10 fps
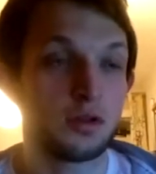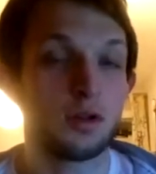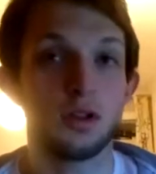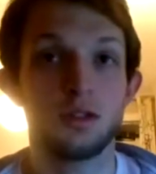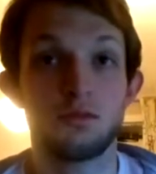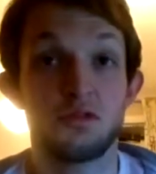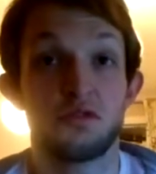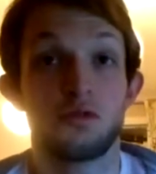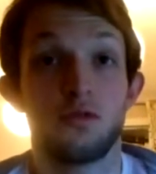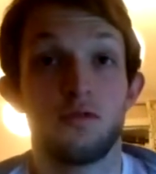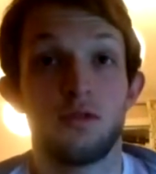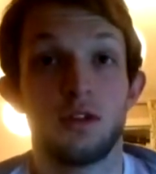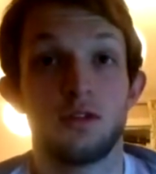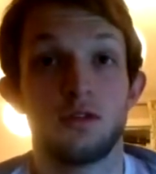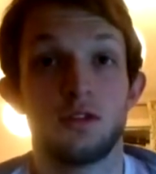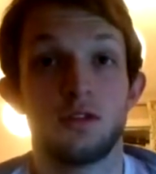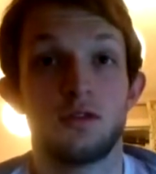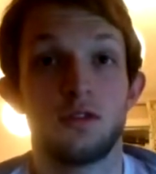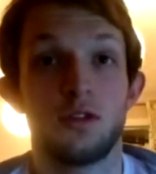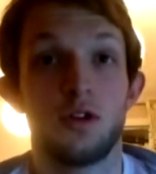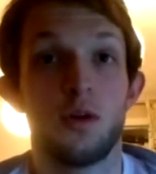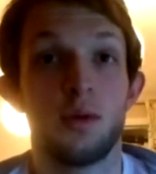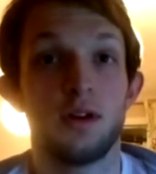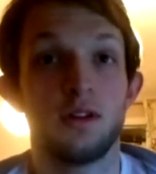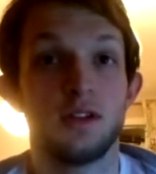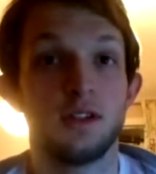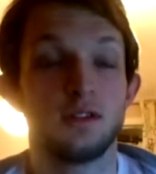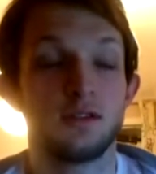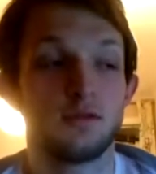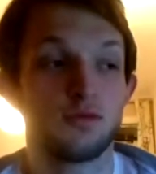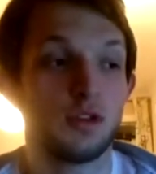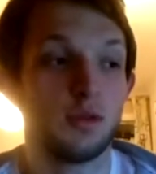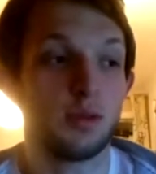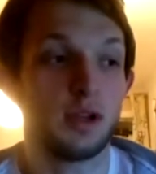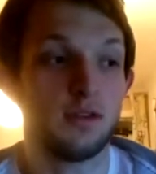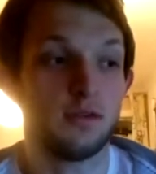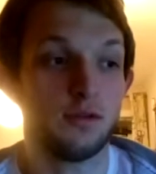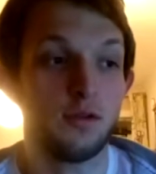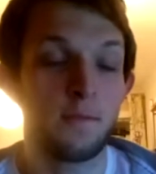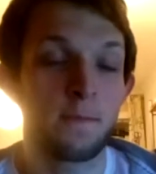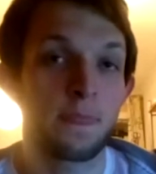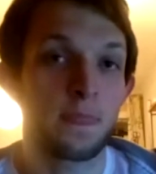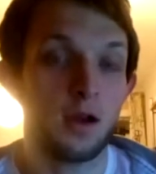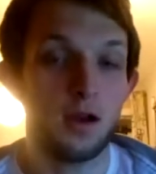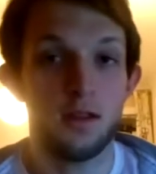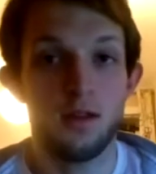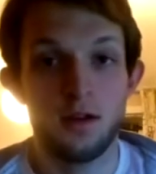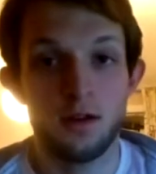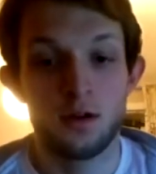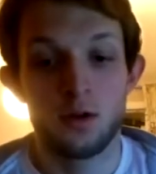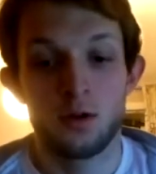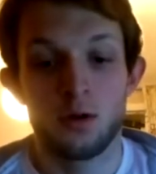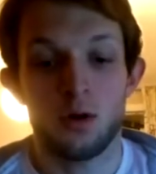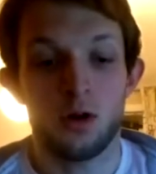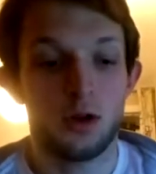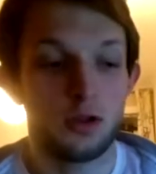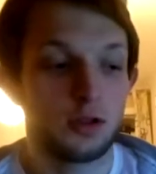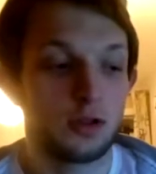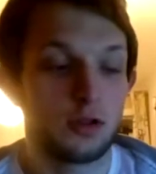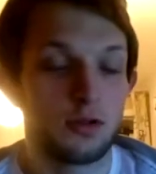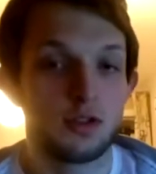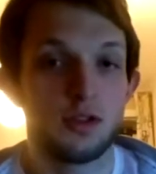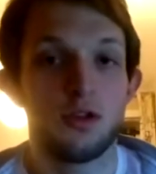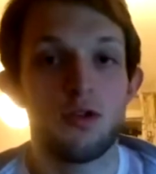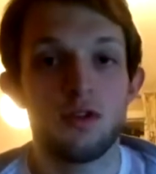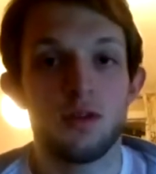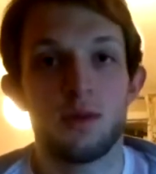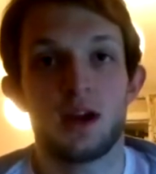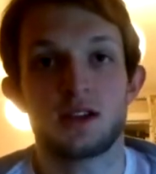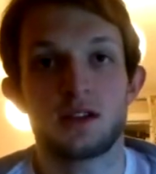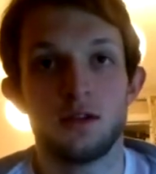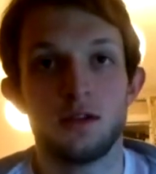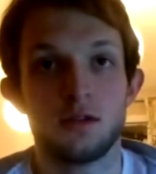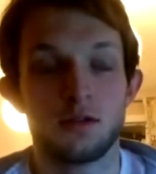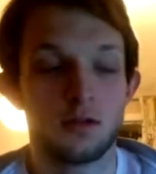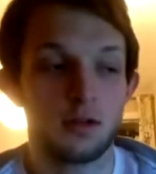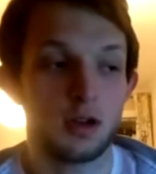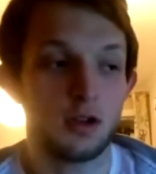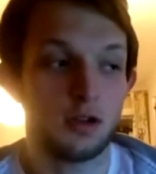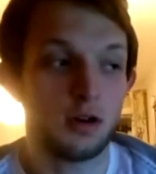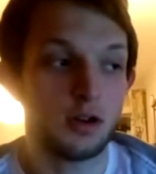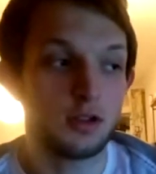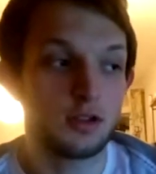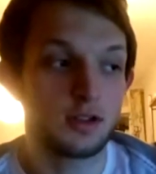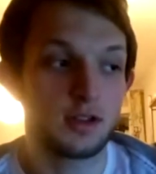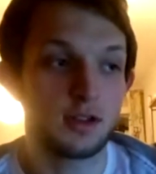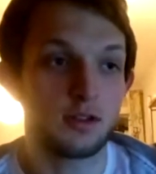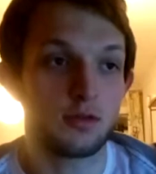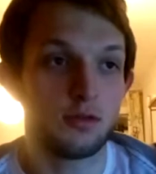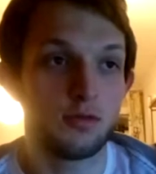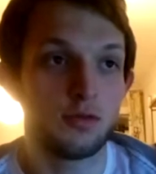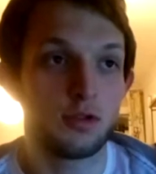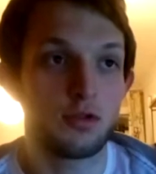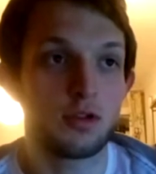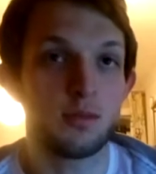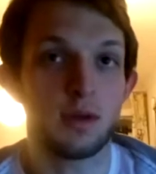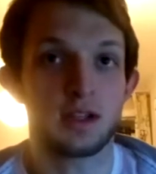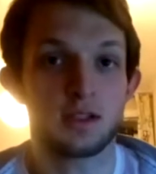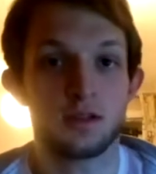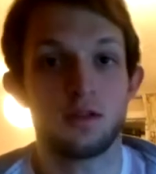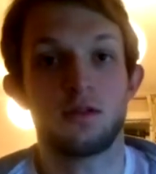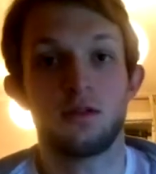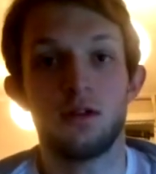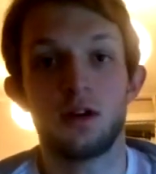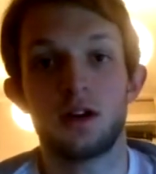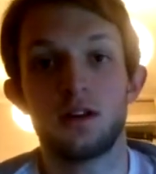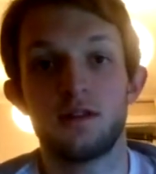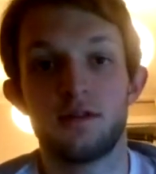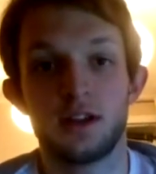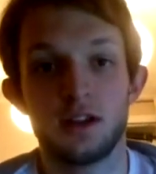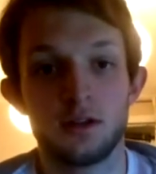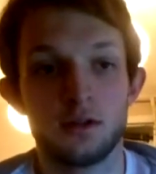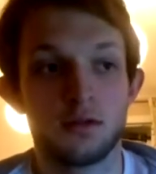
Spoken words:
I just sort of went, I don't know about this, really painful. And then I looked at loads of yogi masters and I just think all yogi masters look underfed.